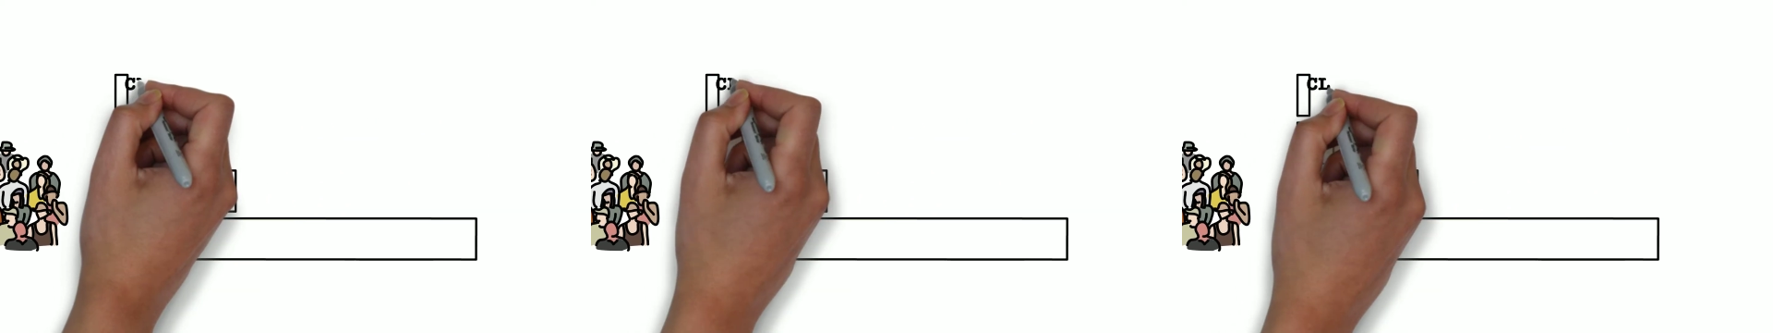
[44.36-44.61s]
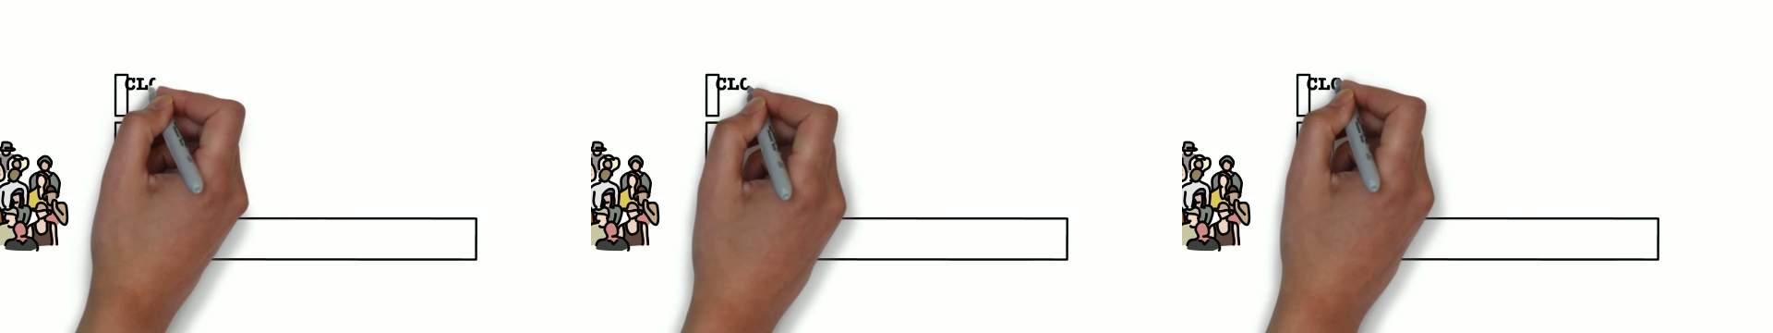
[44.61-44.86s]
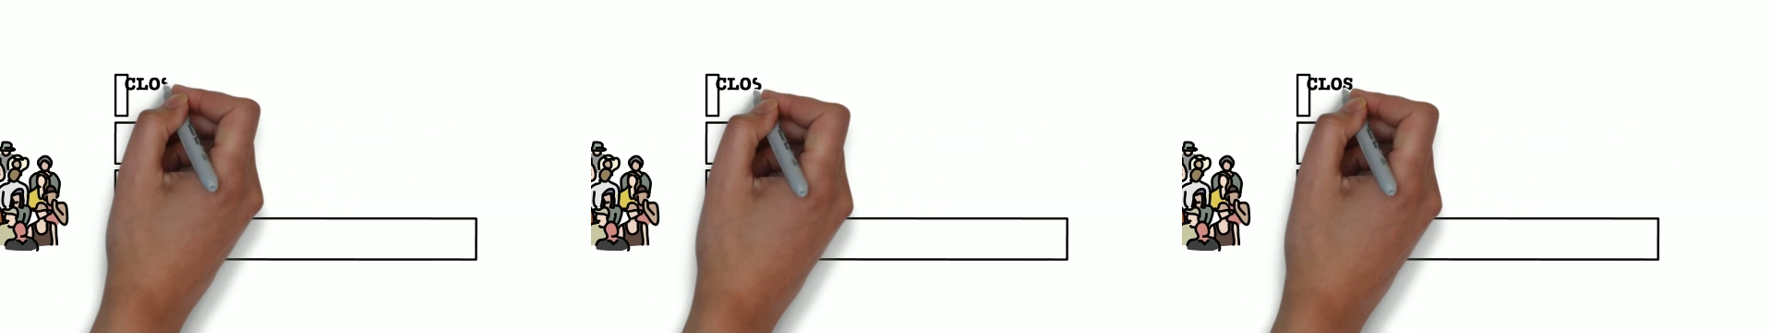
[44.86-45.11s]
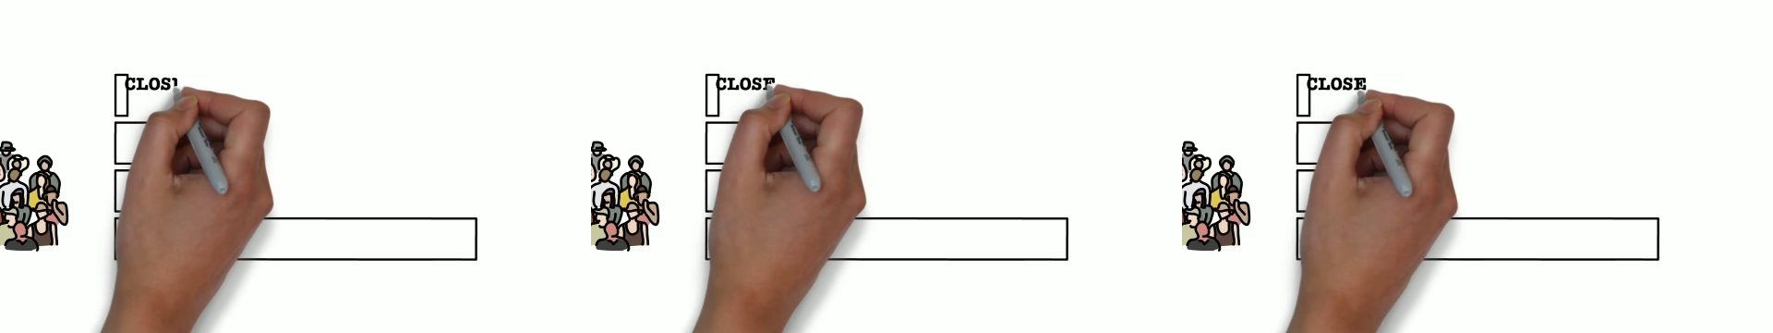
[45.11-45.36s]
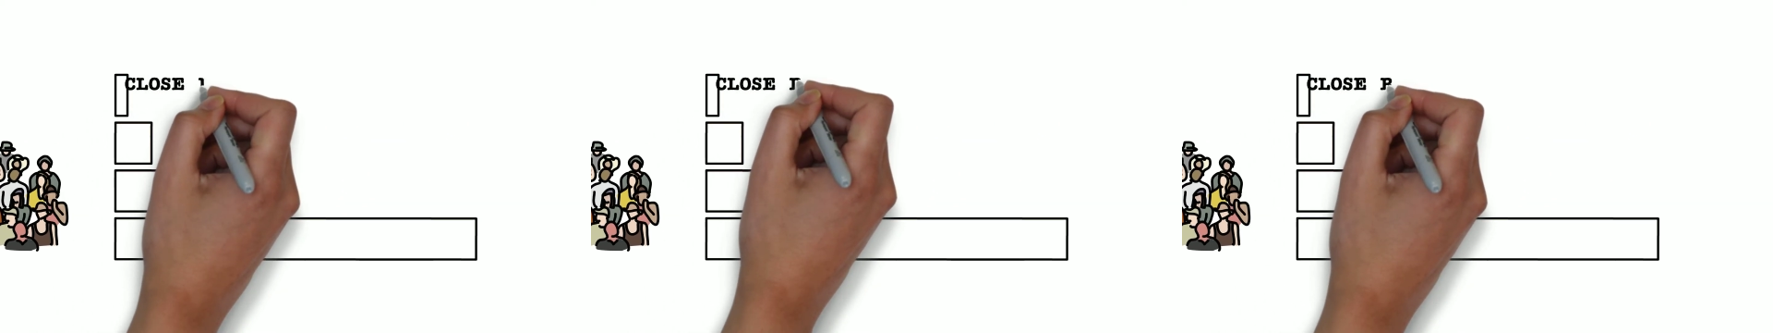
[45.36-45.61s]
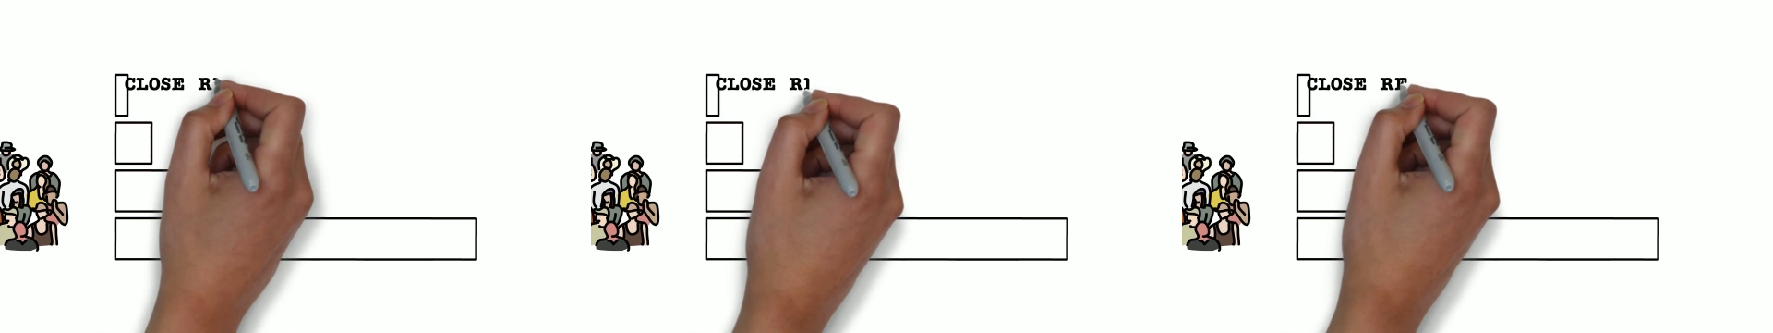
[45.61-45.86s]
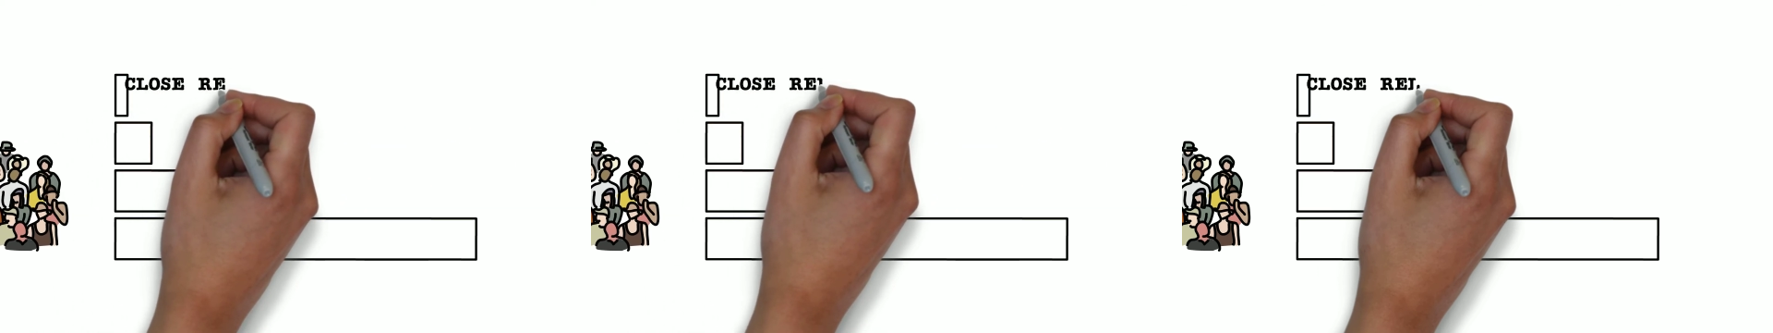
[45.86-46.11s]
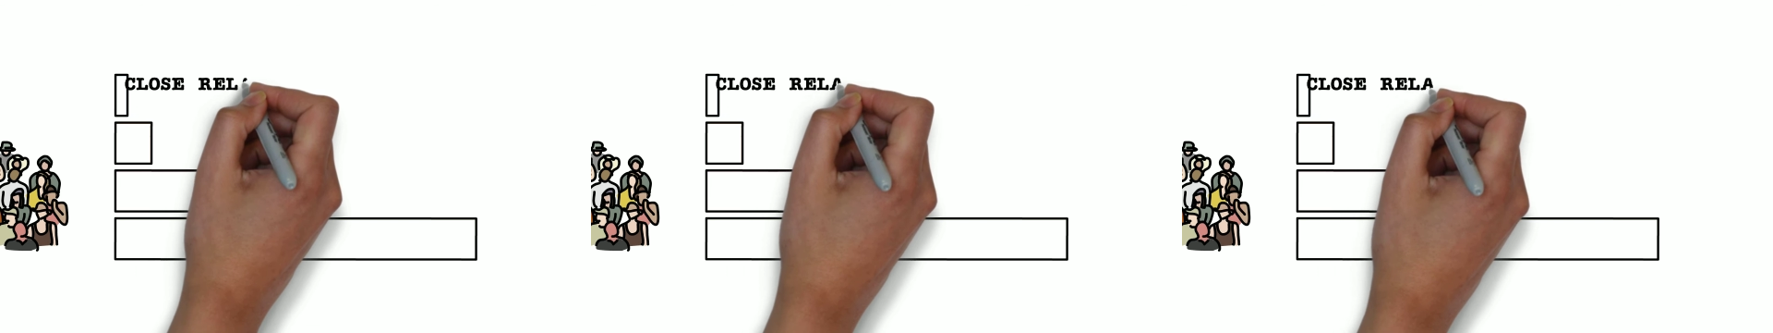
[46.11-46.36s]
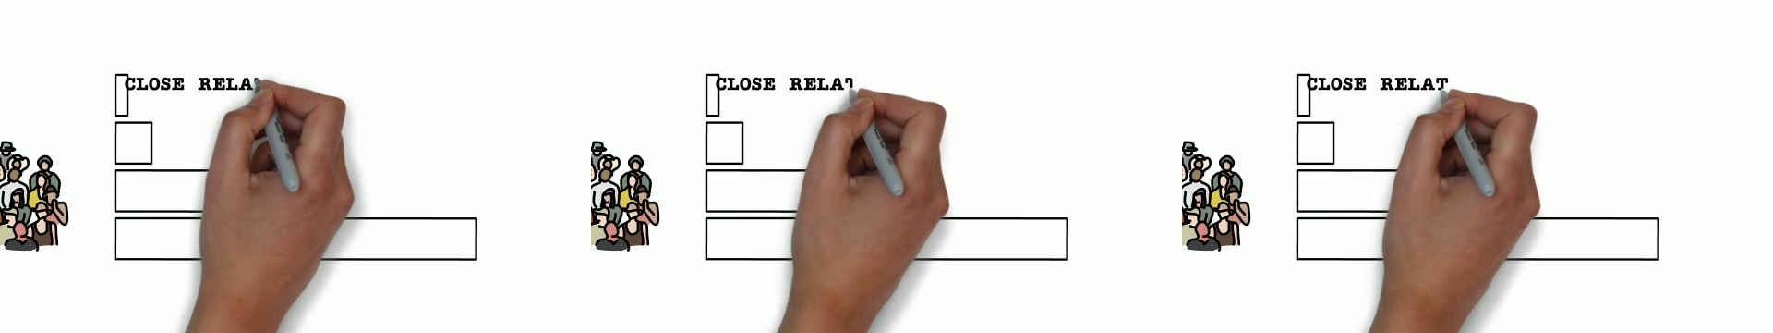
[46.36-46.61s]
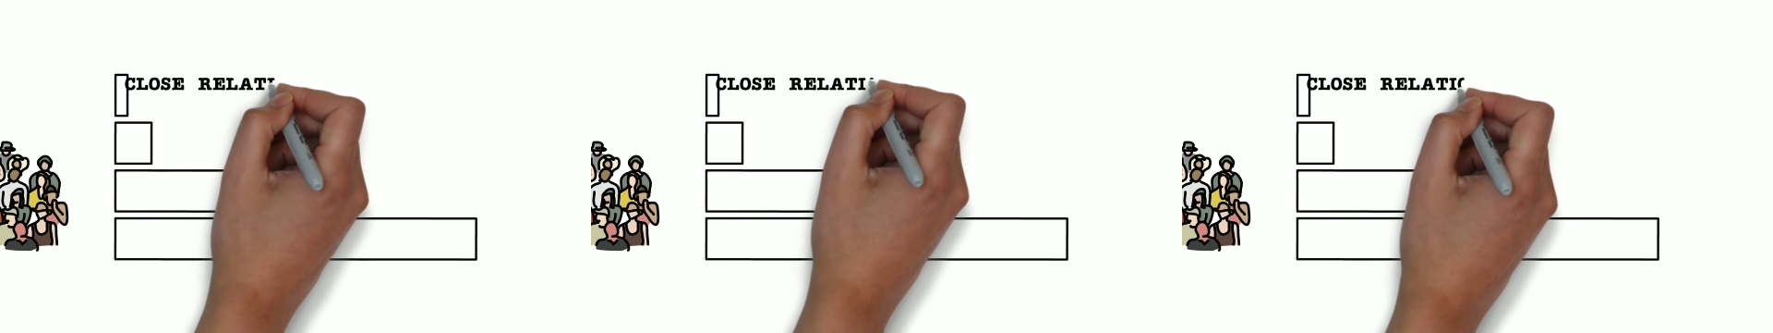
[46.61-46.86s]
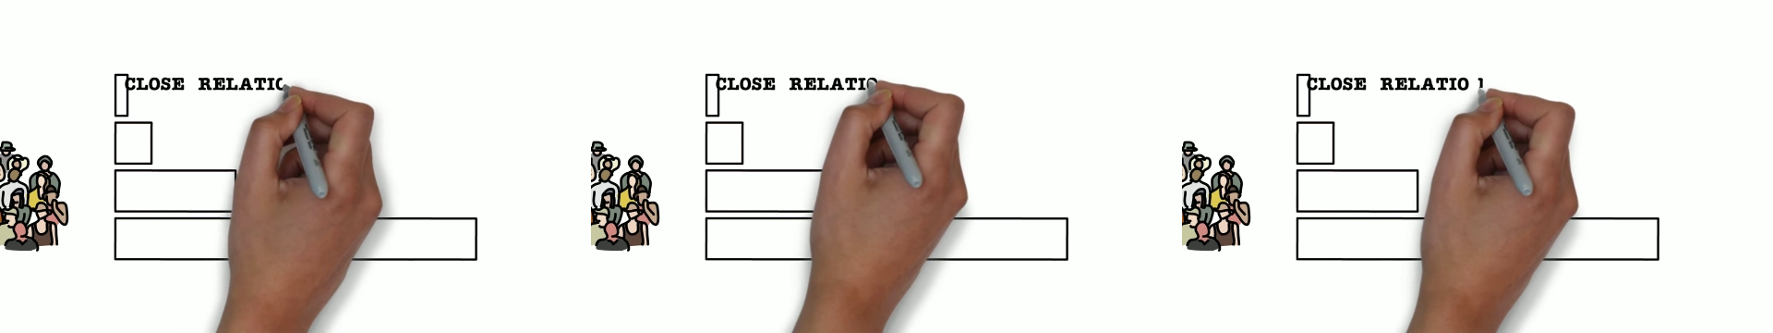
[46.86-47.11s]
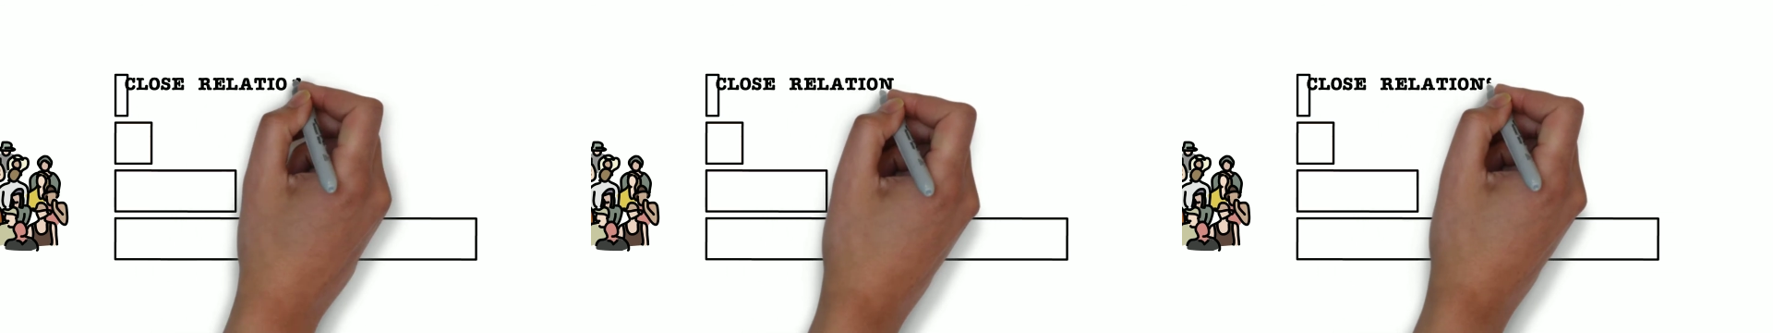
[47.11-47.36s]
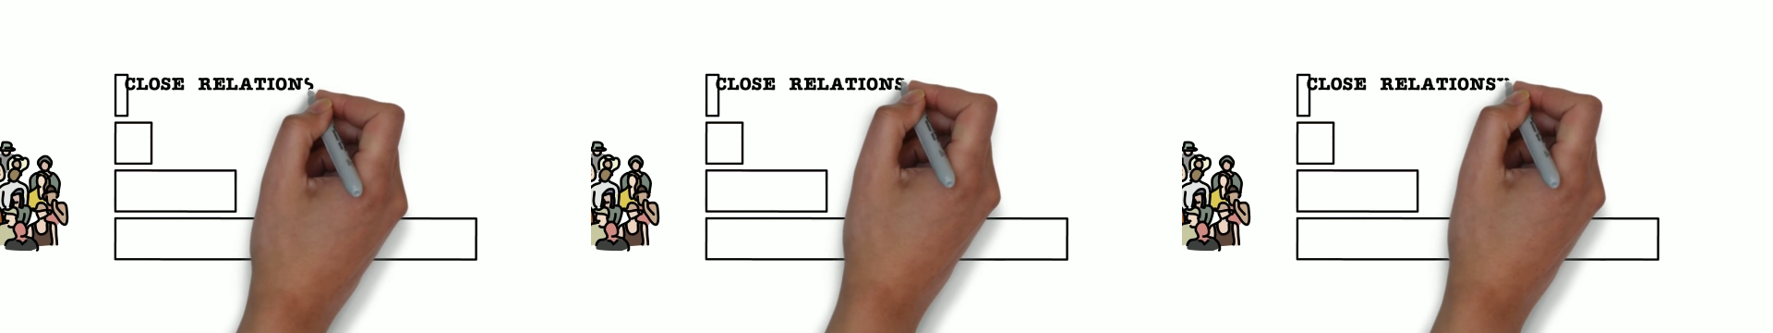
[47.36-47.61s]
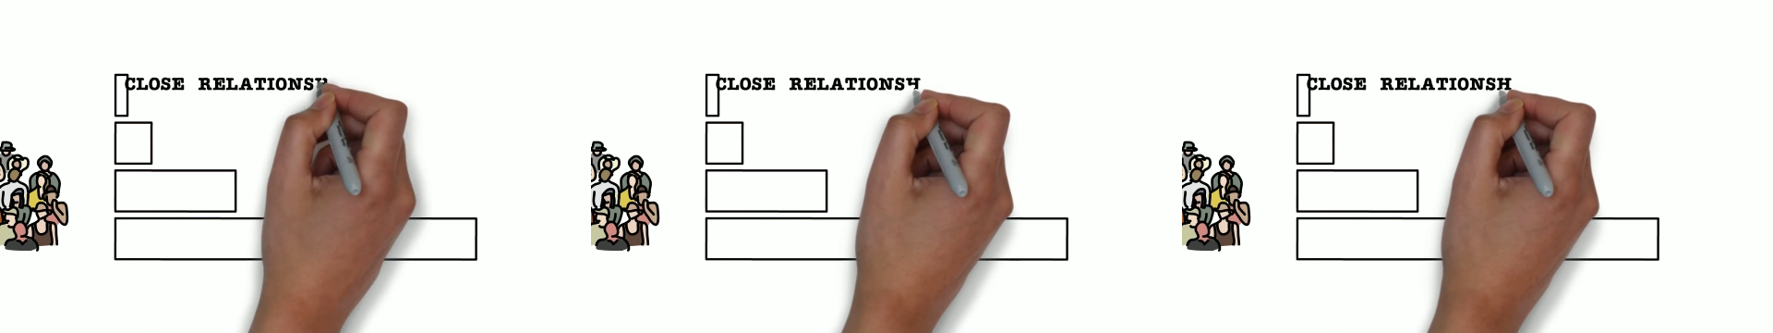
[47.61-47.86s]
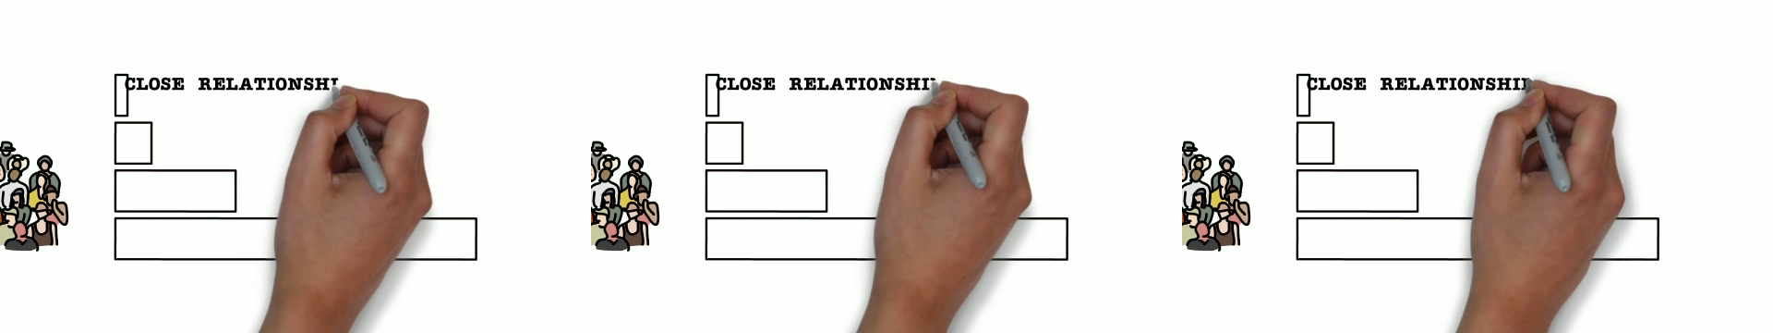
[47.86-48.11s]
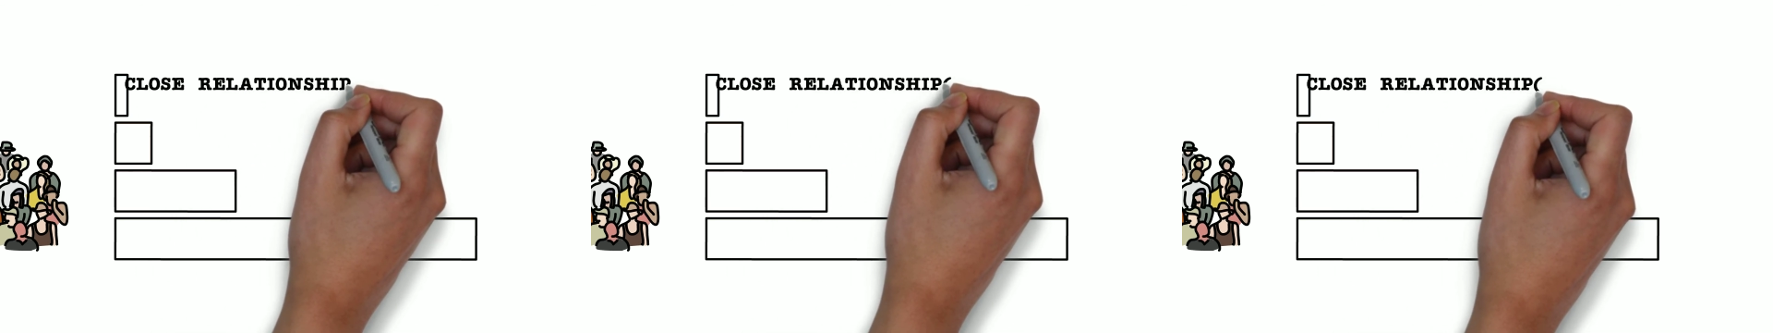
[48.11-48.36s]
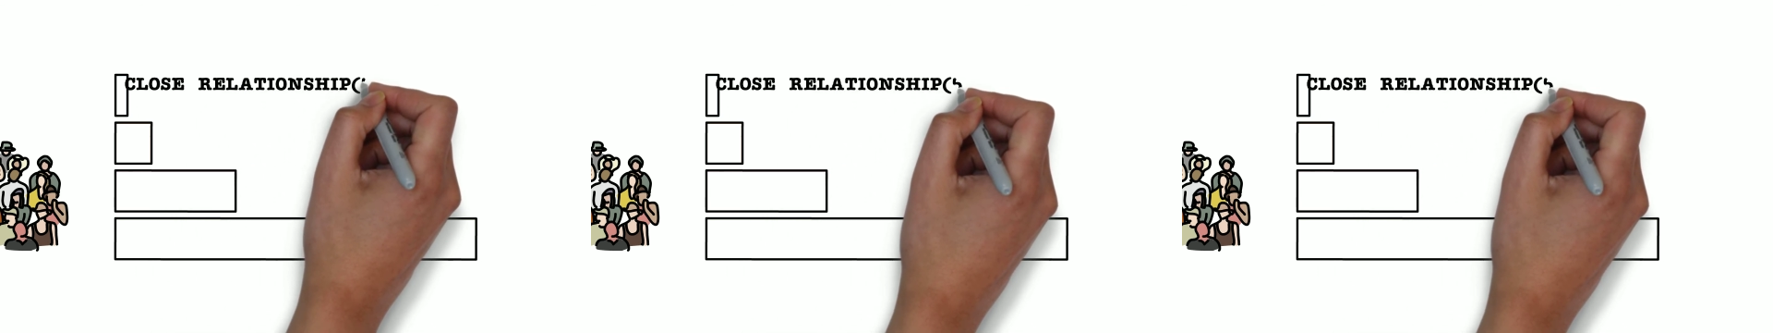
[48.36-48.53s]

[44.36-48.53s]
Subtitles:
No face is visible, so there are no lips to read.